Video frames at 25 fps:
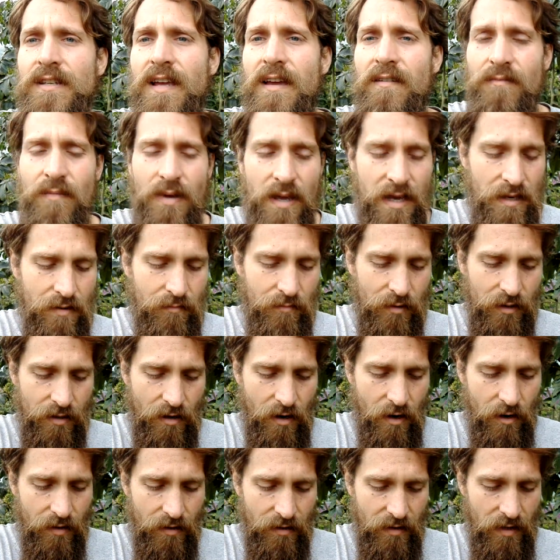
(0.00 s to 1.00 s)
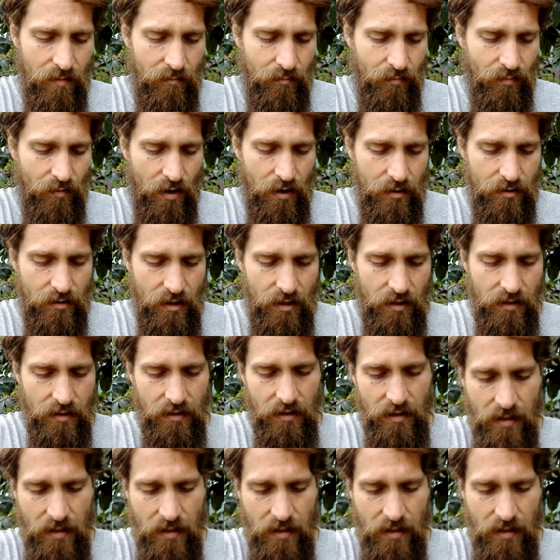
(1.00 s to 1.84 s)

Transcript: I've made regarding that project.